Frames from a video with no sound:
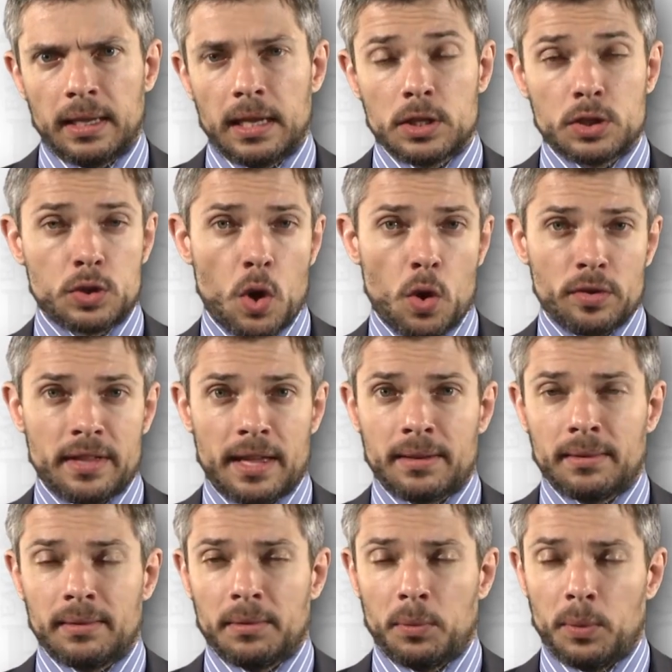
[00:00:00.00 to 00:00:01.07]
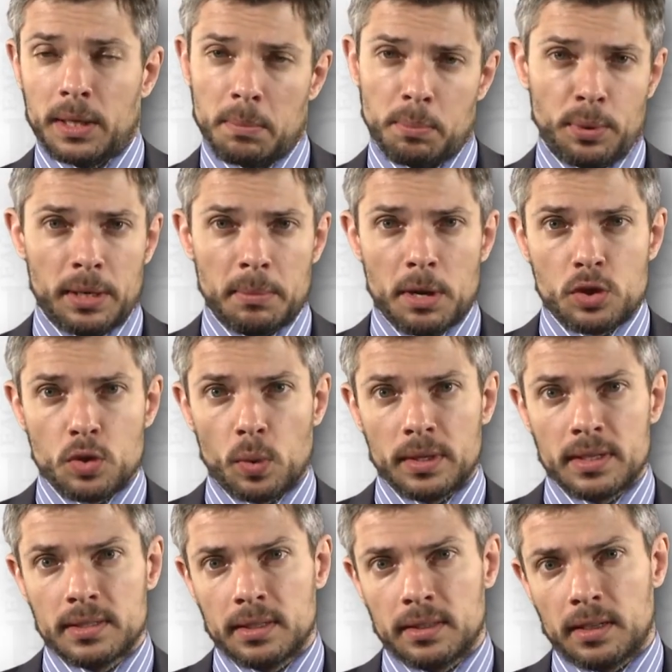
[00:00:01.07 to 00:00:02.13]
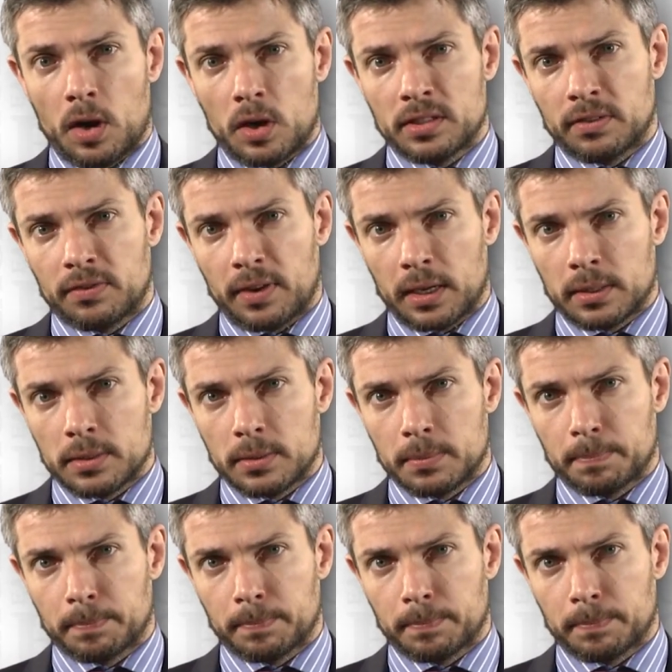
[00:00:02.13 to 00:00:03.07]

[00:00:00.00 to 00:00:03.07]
is so that we can pretty much only see the artifacts.